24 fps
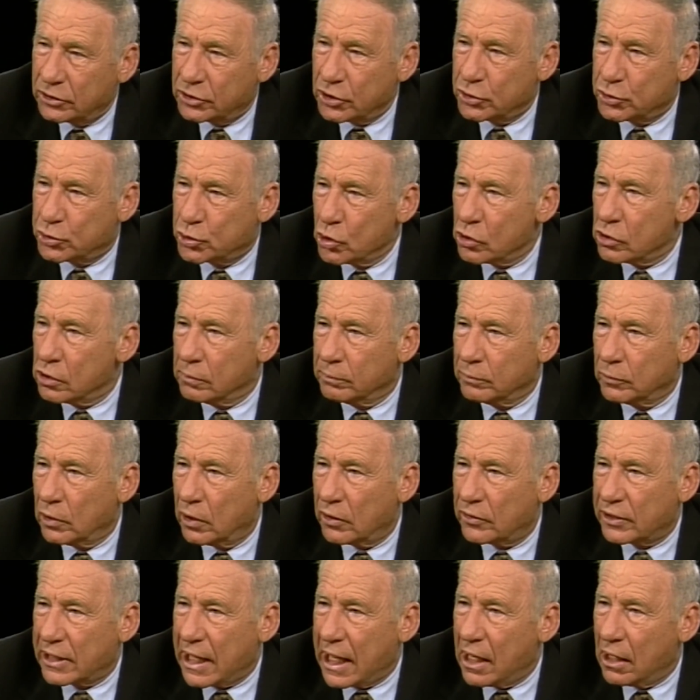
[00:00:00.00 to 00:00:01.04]
to Durham,
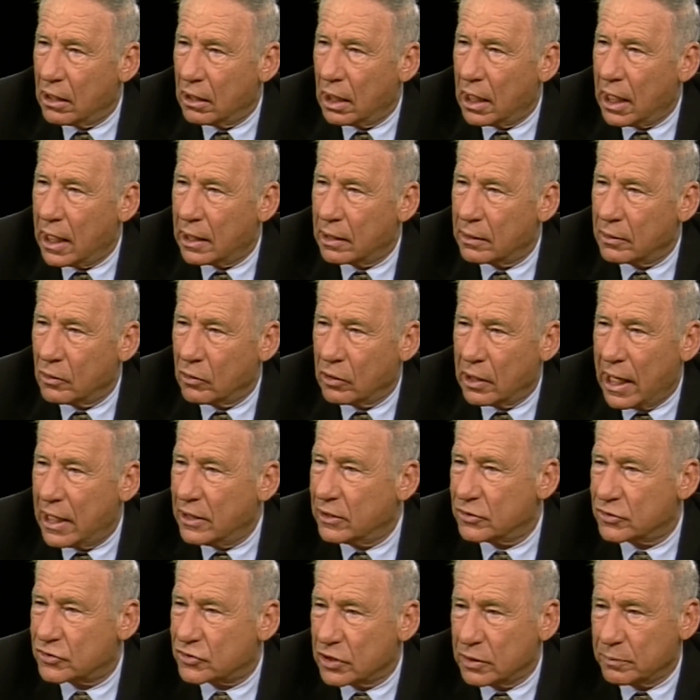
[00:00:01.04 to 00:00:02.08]
North Carolina, or
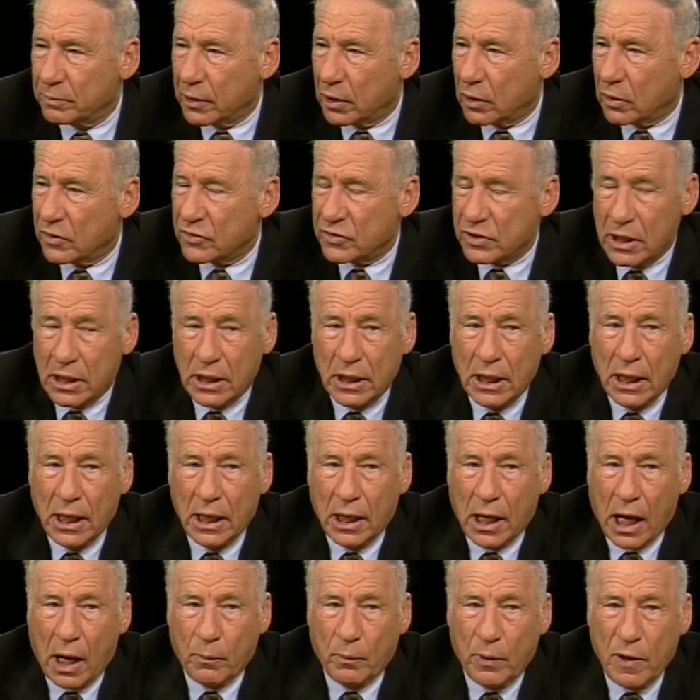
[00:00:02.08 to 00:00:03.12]
Henderson, because
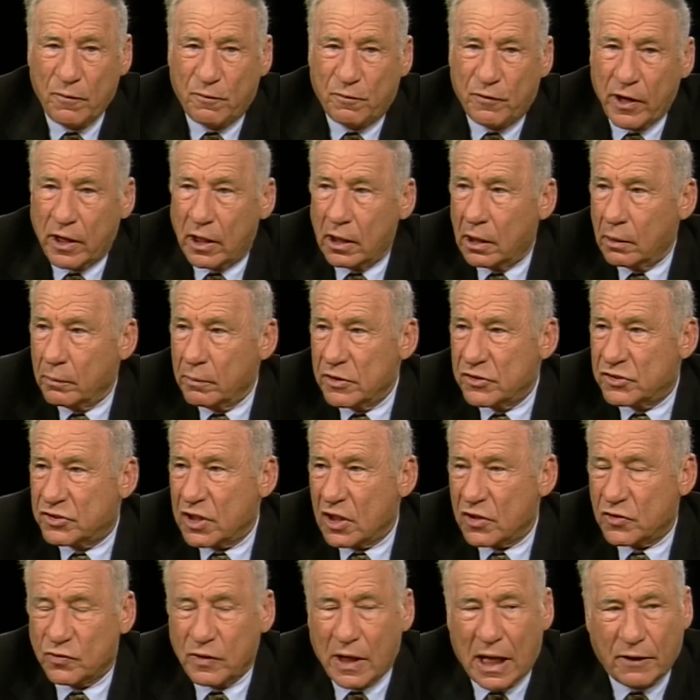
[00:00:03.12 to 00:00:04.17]
we figured it was
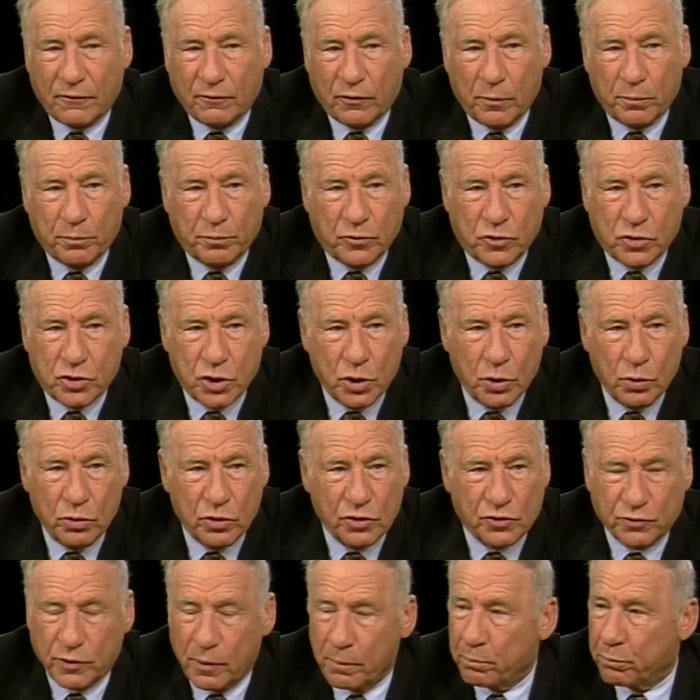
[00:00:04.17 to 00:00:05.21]
just like for
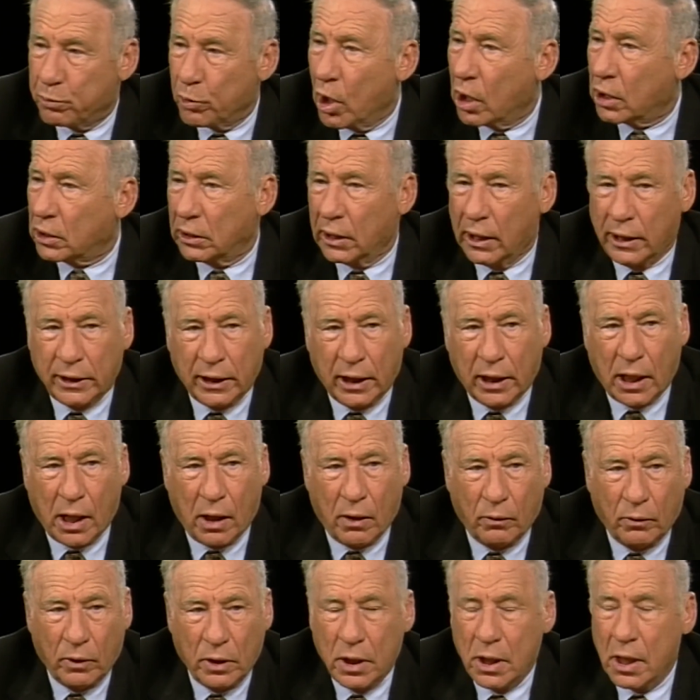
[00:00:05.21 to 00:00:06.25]
Jews from Brooklyn, you
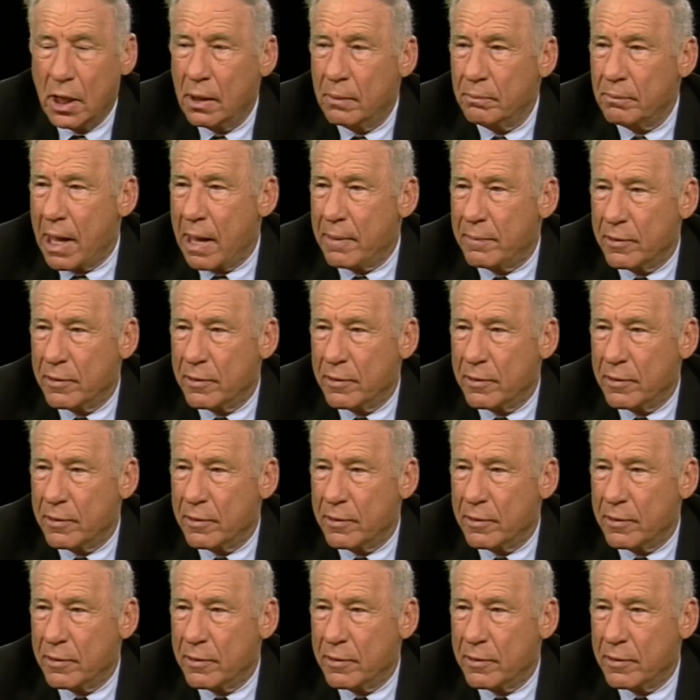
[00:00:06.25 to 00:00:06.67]
know,